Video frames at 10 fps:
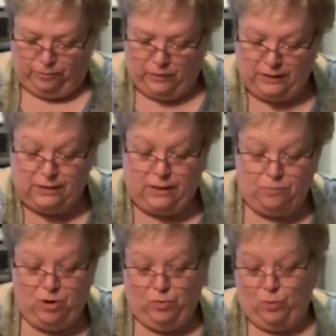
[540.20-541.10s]
And step
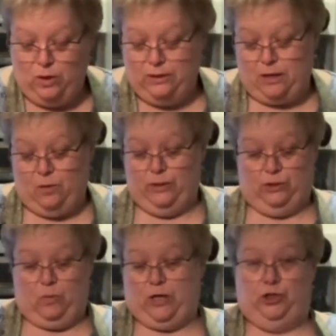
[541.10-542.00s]
number 1 is always
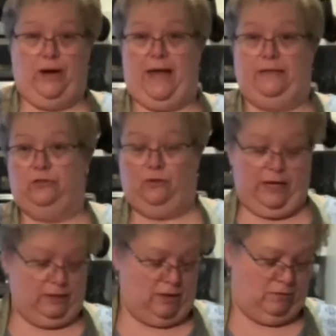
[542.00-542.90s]
to wash your hands. So
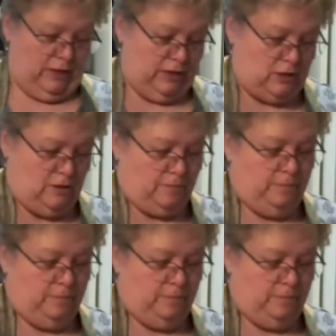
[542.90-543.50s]
that's already done.